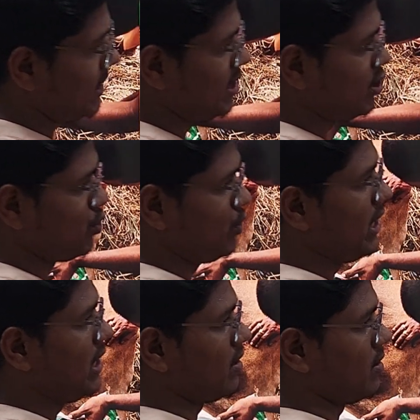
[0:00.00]
a tissue
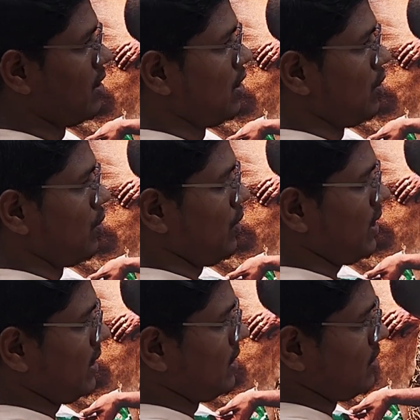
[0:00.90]
healer.
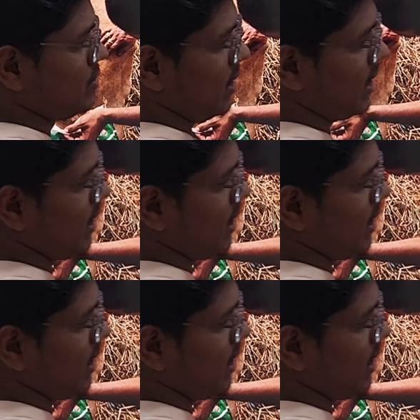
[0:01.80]
Okay, so I